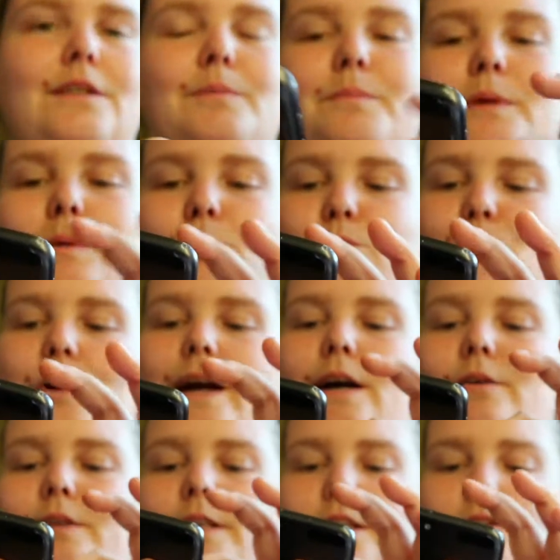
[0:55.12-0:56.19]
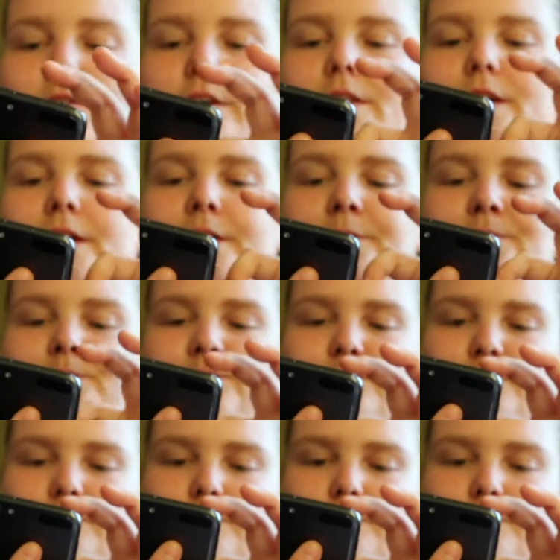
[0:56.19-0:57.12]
the being brown and everything.